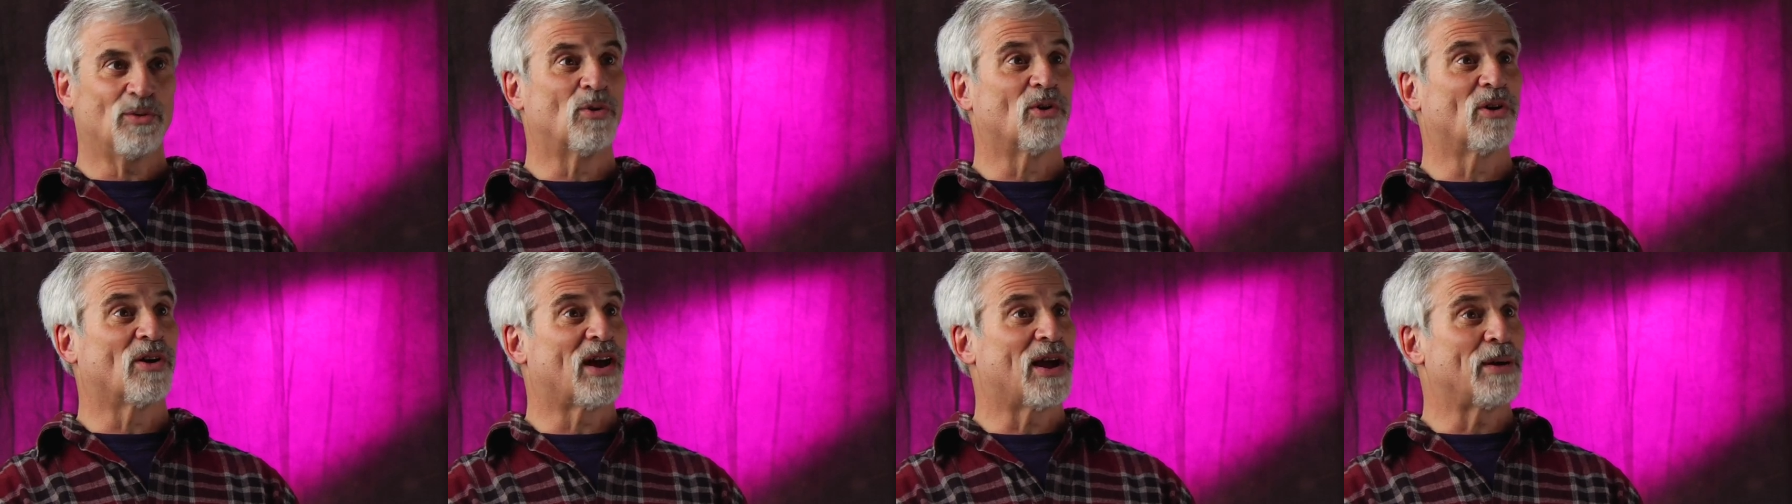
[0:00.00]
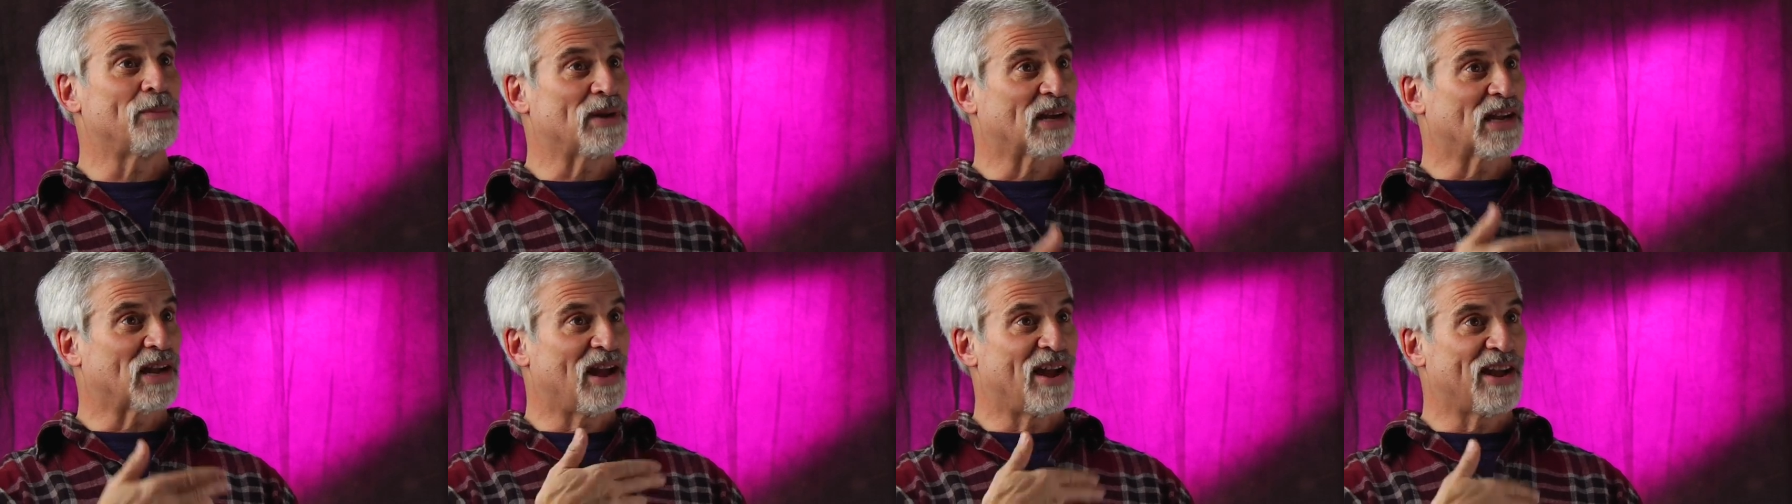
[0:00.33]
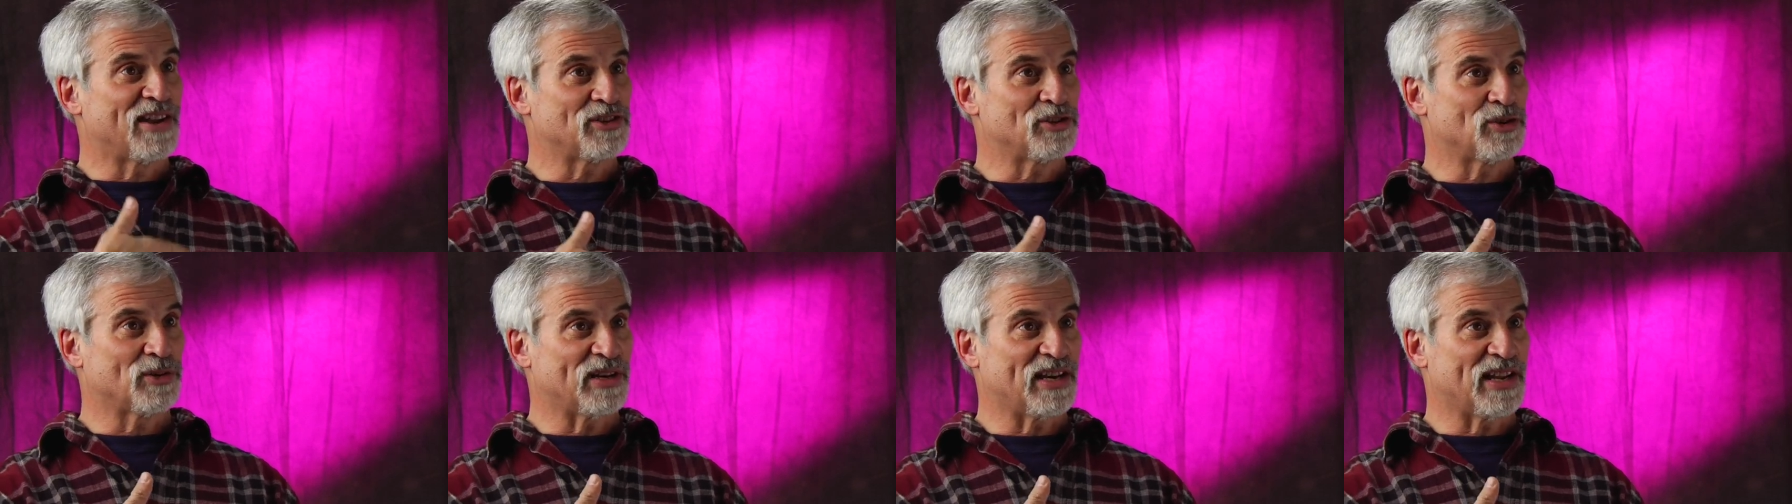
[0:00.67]
or I'm a
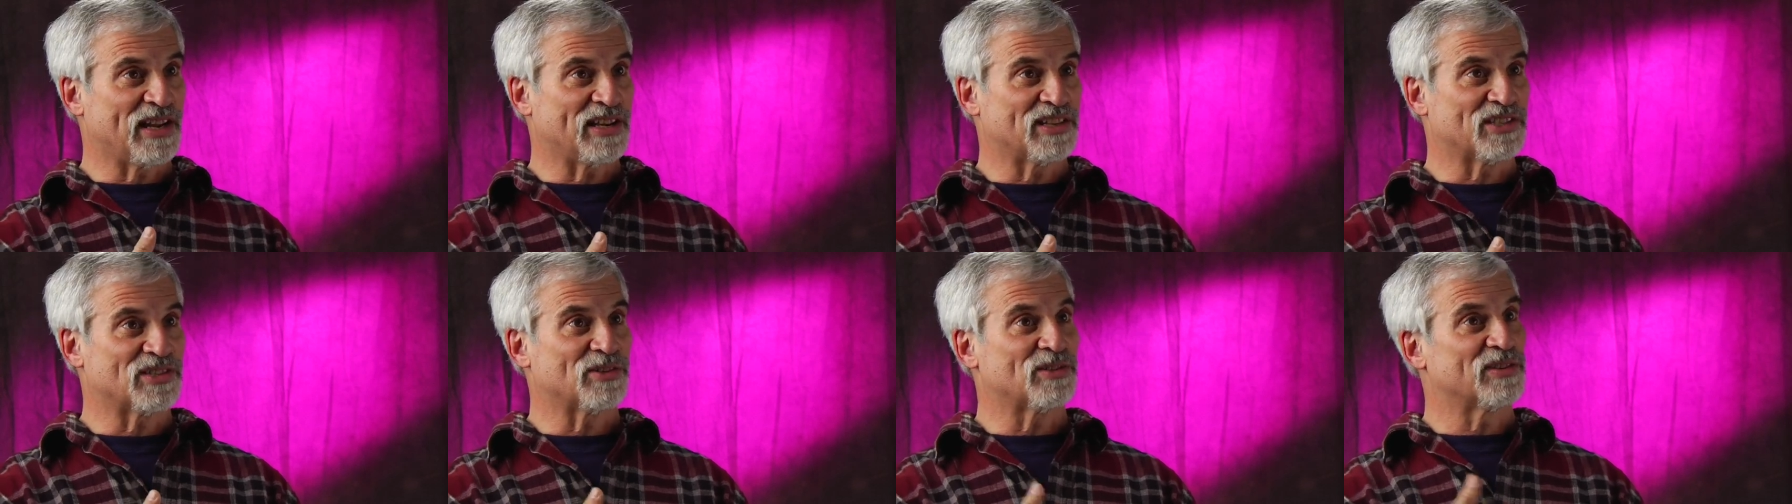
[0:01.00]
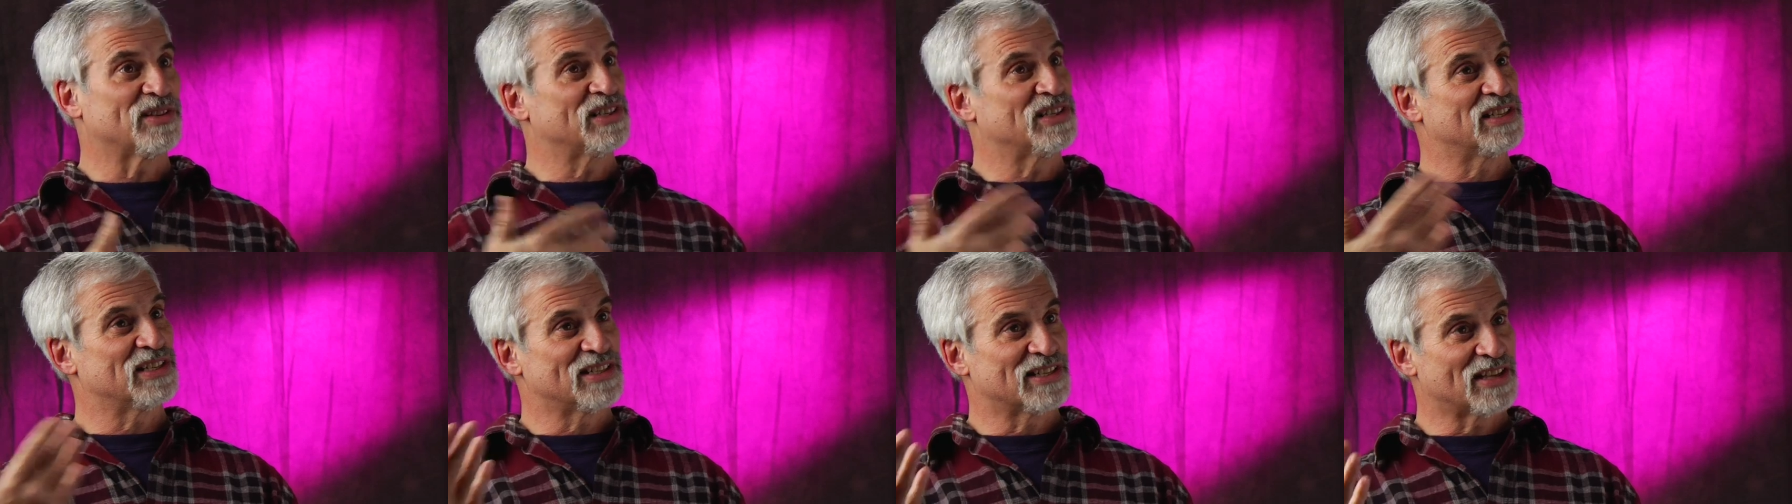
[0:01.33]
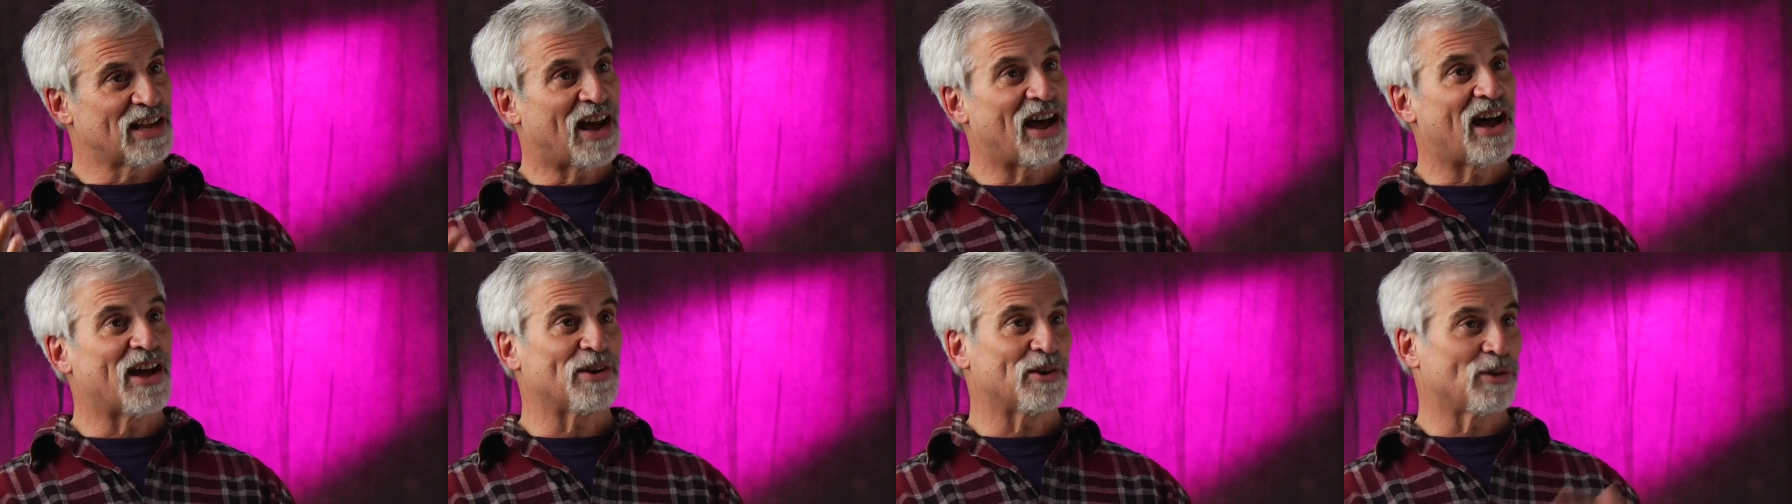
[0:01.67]
contra dancer, this is
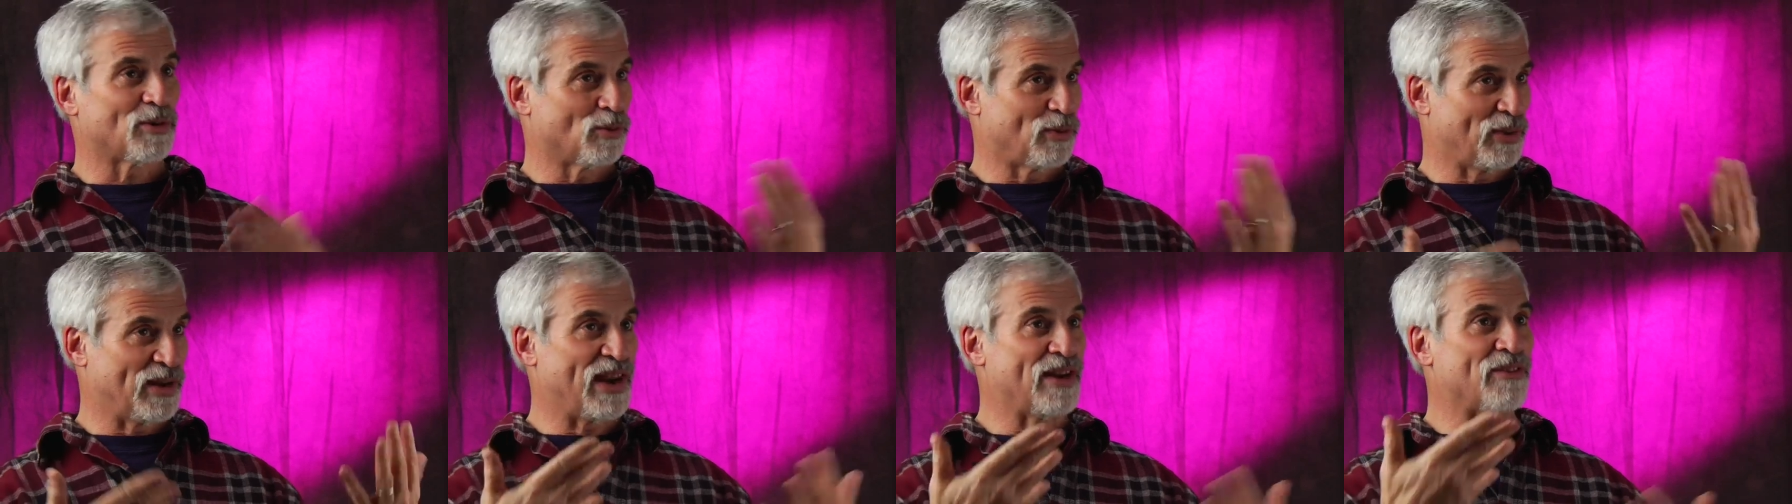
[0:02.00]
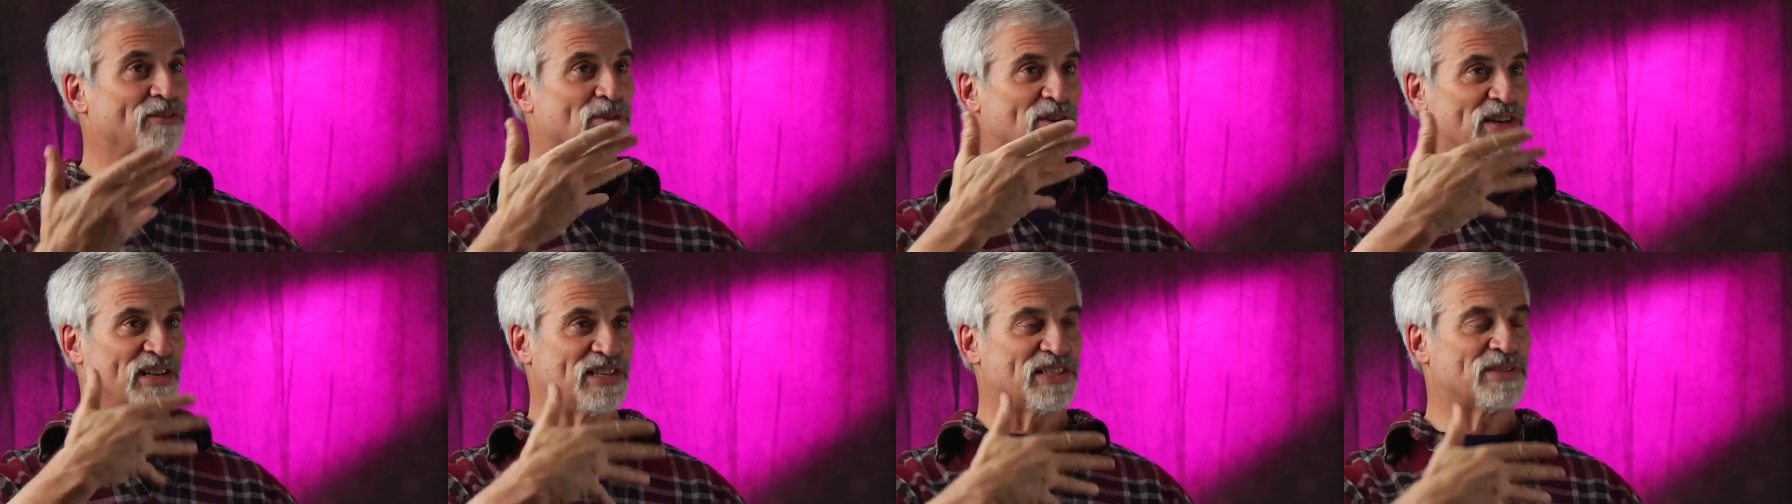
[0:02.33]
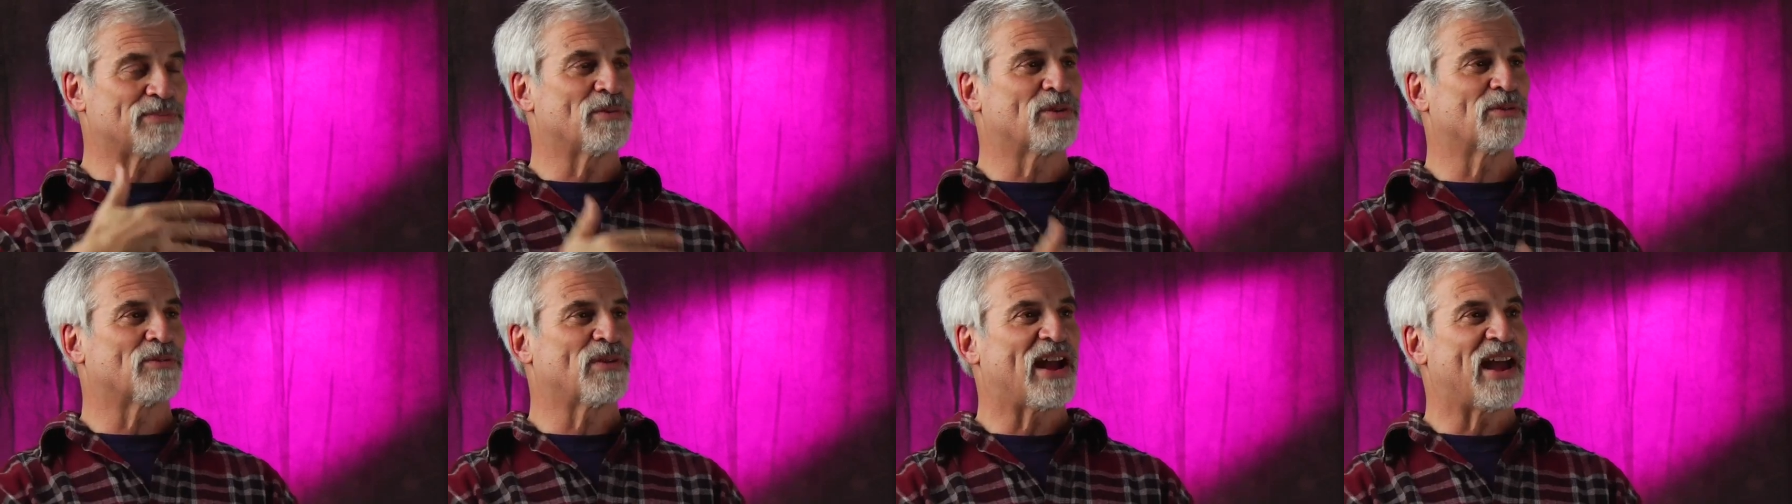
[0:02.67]
odd, or whatever it is,
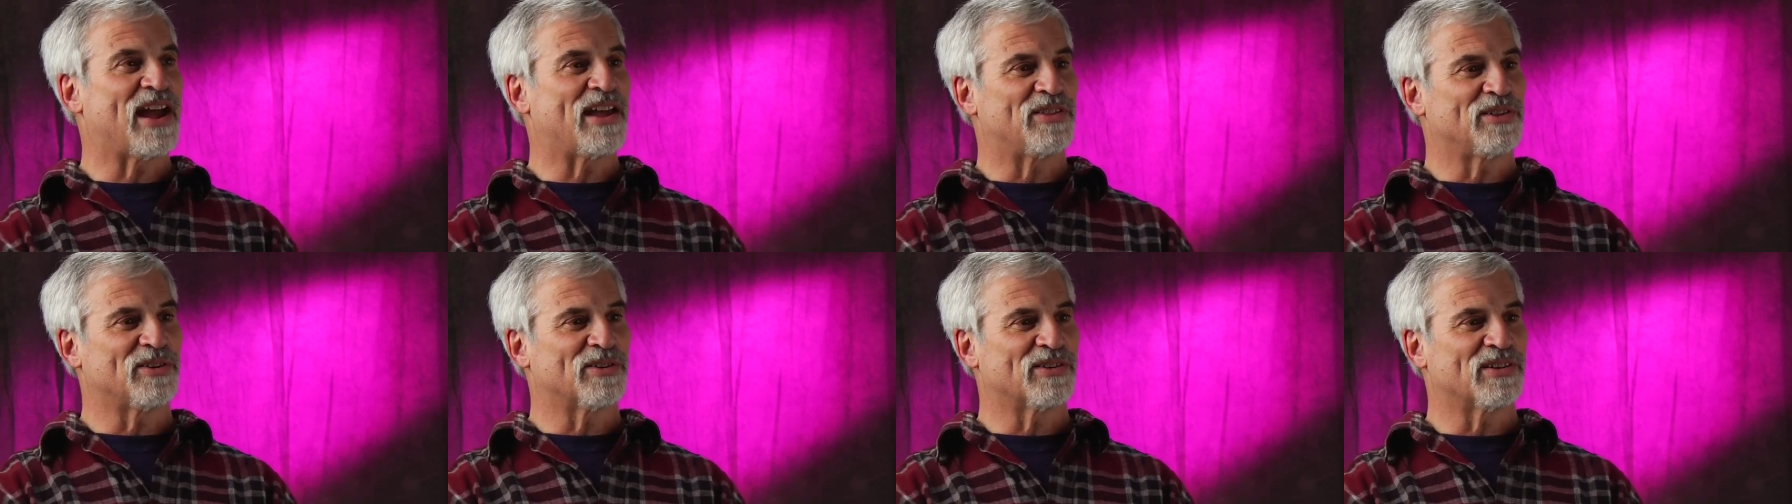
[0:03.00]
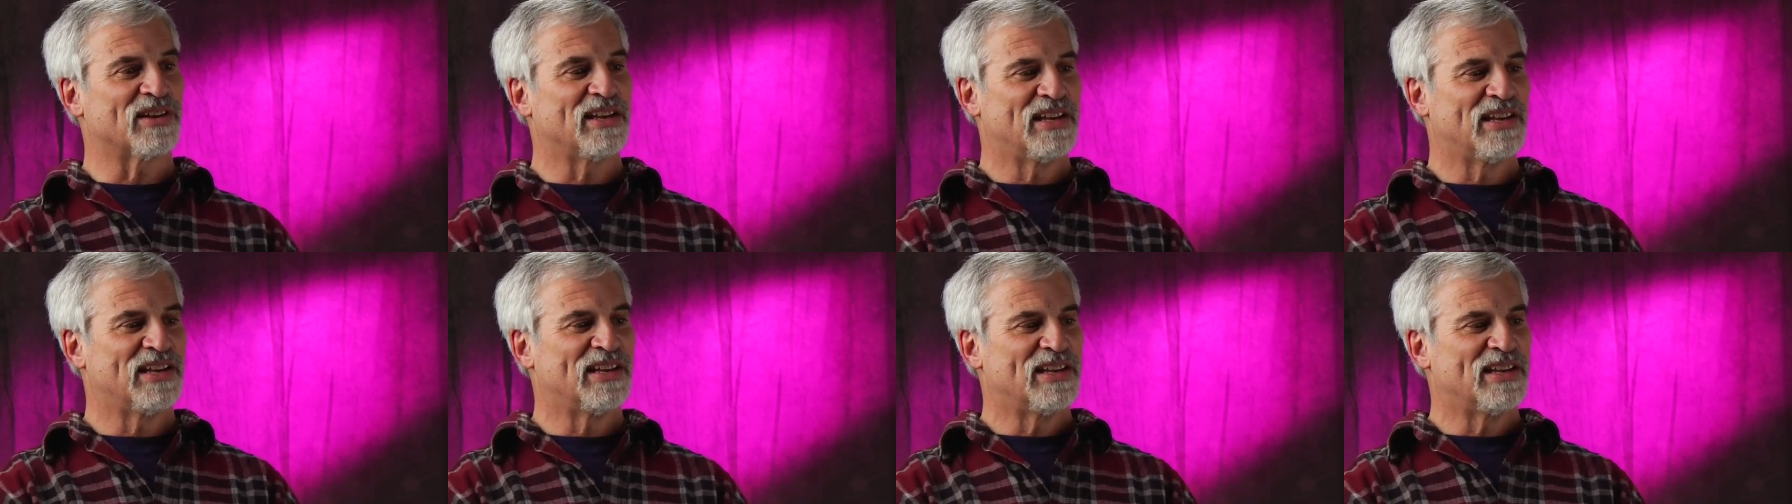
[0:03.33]
but rather